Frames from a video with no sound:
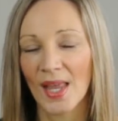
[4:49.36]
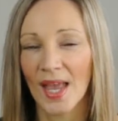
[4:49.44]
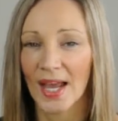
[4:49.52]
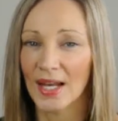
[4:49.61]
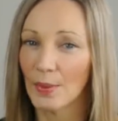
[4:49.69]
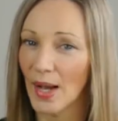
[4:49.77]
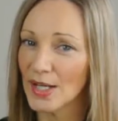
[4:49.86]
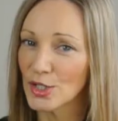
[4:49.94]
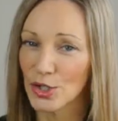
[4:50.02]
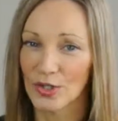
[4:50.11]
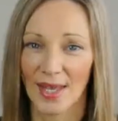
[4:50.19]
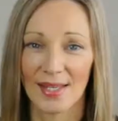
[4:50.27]
Anyway,
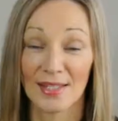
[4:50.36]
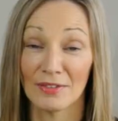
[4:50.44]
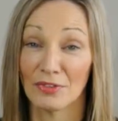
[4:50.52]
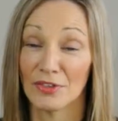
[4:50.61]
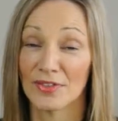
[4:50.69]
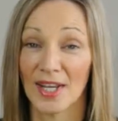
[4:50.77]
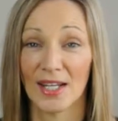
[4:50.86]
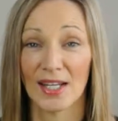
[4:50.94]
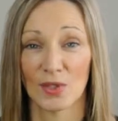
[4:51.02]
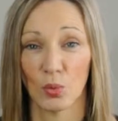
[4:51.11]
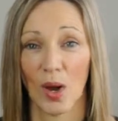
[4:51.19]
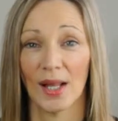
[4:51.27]
2015
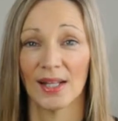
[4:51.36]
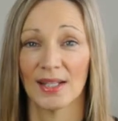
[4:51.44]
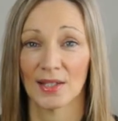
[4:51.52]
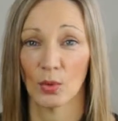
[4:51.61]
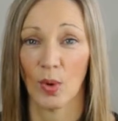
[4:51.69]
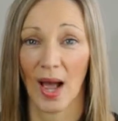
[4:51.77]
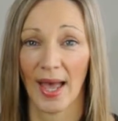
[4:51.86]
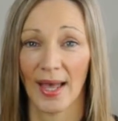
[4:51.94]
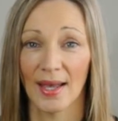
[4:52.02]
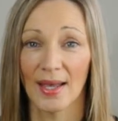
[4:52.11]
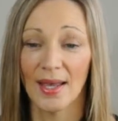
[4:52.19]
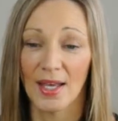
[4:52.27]
is well
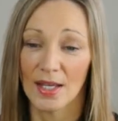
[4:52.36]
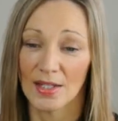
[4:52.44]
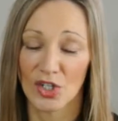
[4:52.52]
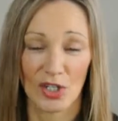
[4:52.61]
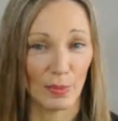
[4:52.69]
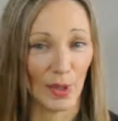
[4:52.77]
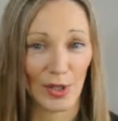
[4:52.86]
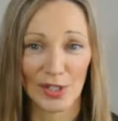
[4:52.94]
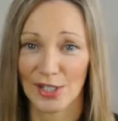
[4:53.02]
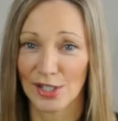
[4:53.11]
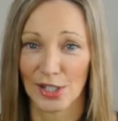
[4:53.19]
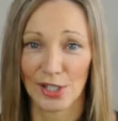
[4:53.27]
underway. Just because
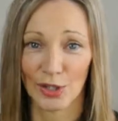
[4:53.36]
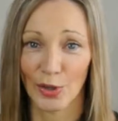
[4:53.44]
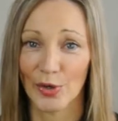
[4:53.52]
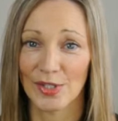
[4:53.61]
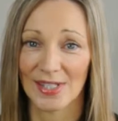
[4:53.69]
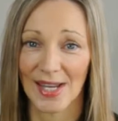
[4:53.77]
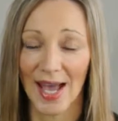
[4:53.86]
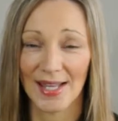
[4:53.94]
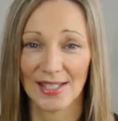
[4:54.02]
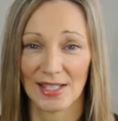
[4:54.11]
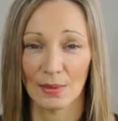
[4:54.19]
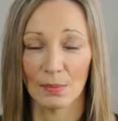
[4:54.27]
it's a slow start
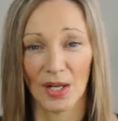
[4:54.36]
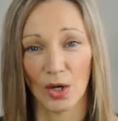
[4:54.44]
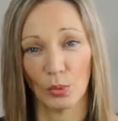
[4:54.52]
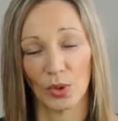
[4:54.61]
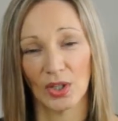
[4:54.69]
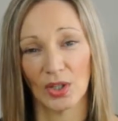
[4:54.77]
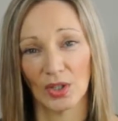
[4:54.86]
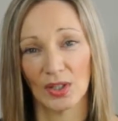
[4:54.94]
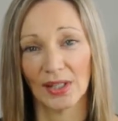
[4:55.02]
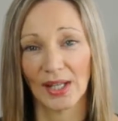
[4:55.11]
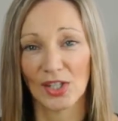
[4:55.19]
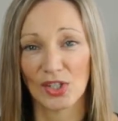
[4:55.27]
doesn't mean I want you to
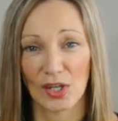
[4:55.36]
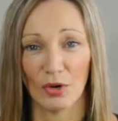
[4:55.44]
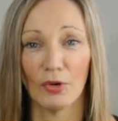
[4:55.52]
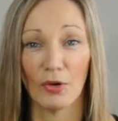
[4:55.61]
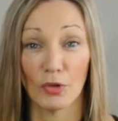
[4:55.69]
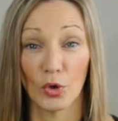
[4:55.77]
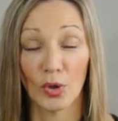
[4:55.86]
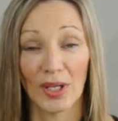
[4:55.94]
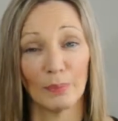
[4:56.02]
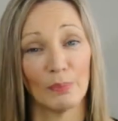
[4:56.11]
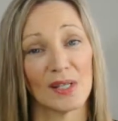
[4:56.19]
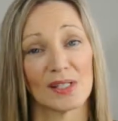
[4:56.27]
let yourself off the hook
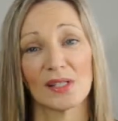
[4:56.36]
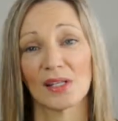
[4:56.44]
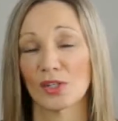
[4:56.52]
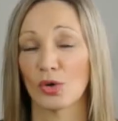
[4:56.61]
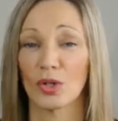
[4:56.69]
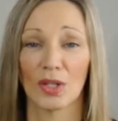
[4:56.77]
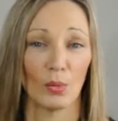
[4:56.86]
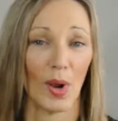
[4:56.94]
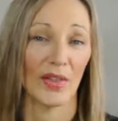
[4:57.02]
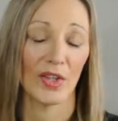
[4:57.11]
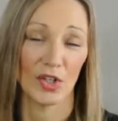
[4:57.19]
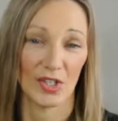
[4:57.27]
in business or in the
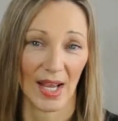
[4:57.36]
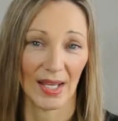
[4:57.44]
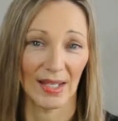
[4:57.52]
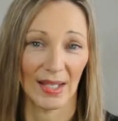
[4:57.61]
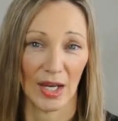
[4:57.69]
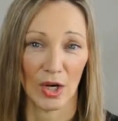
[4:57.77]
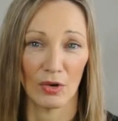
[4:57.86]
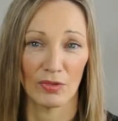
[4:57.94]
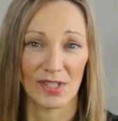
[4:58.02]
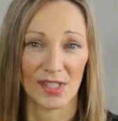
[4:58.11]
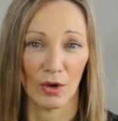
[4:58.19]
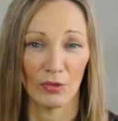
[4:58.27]
way that you're taking care of
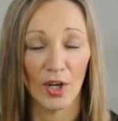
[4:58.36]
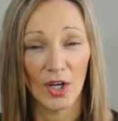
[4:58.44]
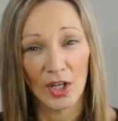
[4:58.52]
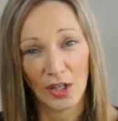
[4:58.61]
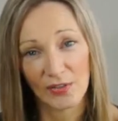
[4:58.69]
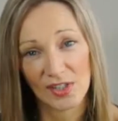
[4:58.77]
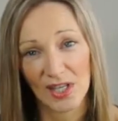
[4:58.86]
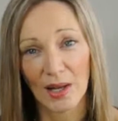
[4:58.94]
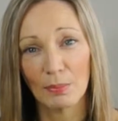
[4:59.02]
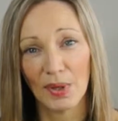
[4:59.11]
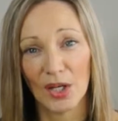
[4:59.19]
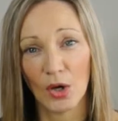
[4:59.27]
yourself. You've
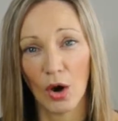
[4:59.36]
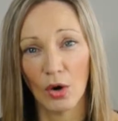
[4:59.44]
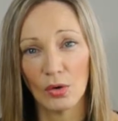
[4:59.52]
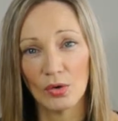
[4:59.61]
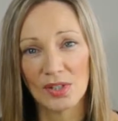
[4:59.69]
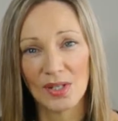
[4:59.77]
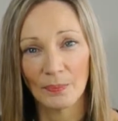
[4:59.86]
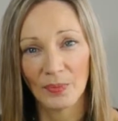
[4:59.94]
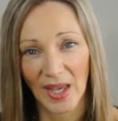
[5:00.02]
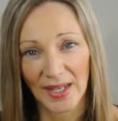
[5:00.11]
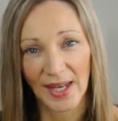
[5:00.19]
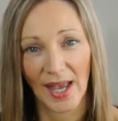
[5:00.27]
set big goals,
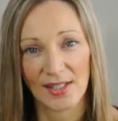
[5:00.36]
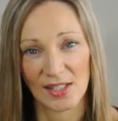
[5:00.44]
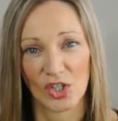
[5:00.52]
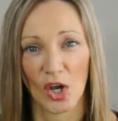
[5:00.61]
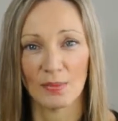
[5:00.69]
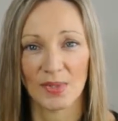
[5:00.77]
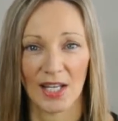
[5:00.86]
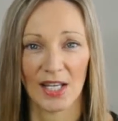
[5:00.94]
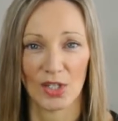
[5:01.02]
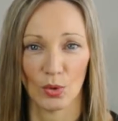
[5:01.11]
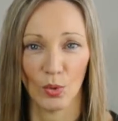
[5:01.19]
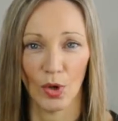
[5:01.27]
and now's the time to
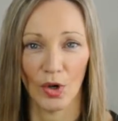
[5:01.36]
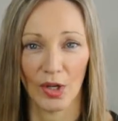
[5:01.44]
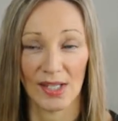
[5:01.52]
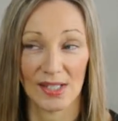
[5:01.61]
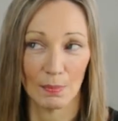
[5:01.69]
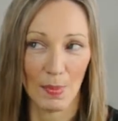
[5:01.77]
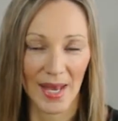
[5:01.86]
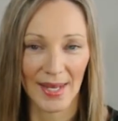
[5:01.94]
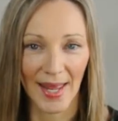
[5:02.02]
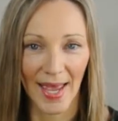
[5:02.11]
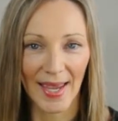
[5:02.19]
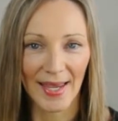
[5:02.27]
get to work. It's
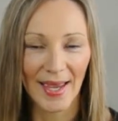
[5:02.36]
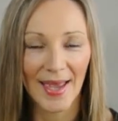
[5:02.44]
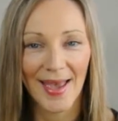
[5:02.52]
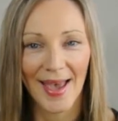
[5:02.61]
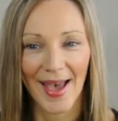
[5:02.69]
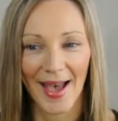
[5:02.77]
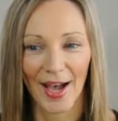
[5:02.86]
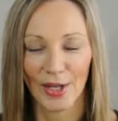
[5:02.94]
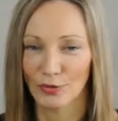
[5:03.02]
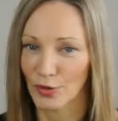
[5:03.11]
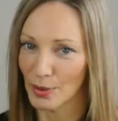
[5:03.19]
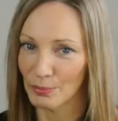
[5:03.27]
Monday,
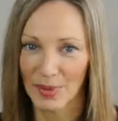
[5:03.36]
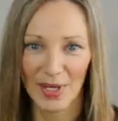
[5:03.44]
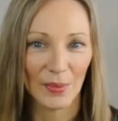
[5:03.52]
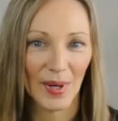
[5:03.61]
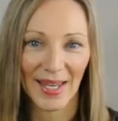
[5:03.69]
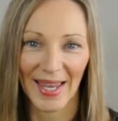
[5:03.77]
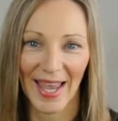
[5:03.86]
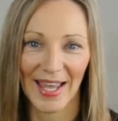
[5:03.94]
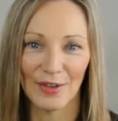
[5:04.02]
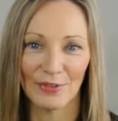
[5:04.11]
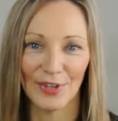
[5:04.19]
you've got a big week ahead of